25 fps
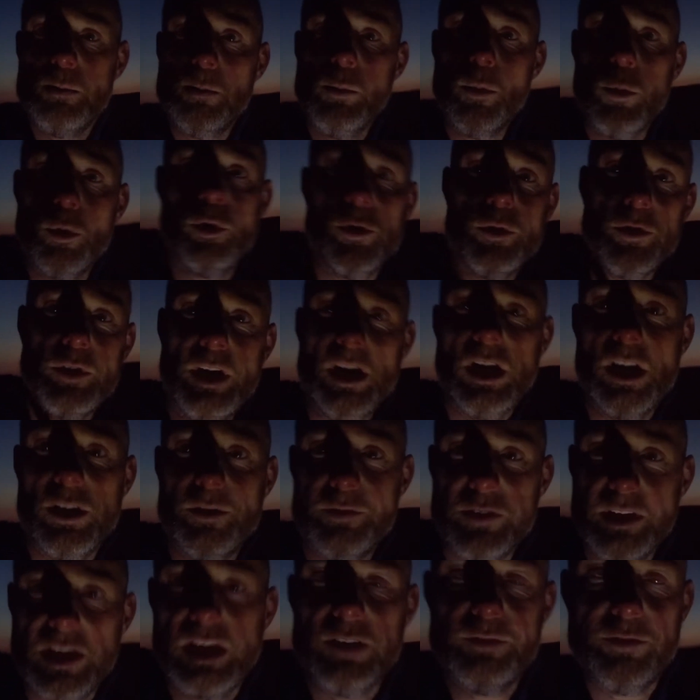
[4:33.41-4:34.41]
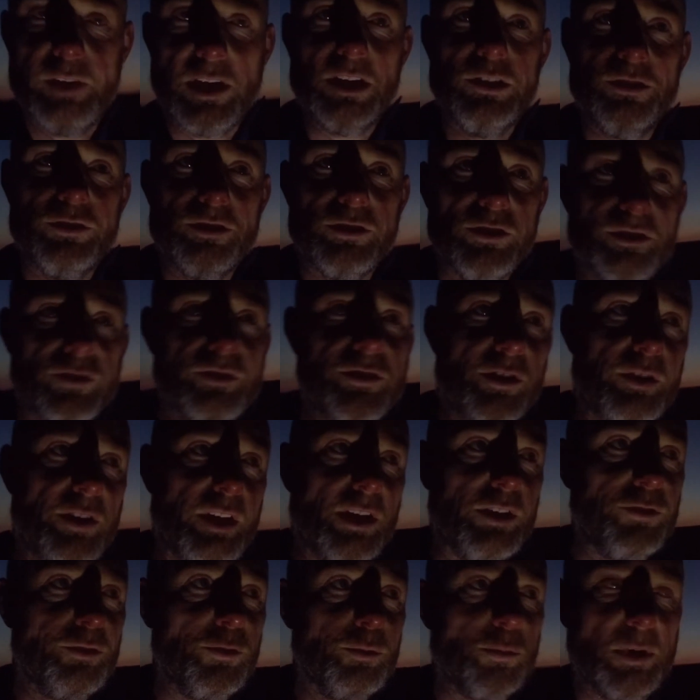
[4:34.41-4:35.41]
More than half the elevation, so
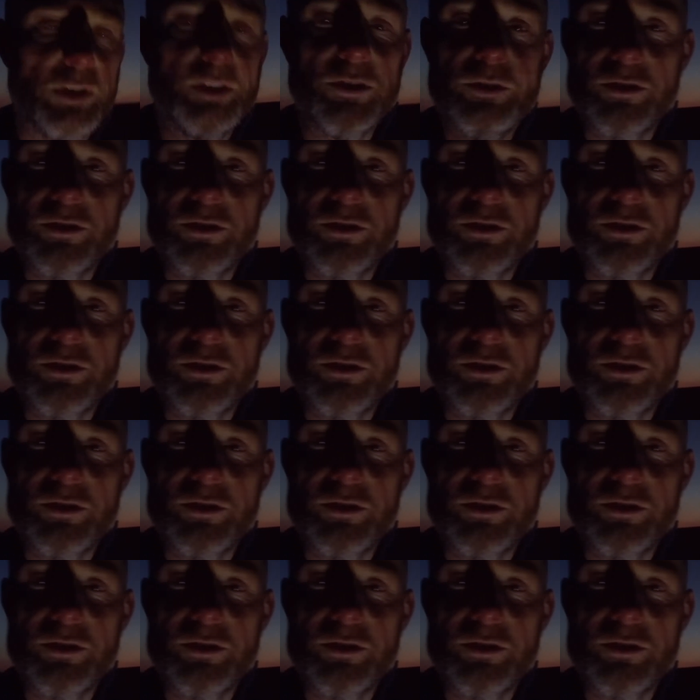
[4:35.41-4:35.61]
that's always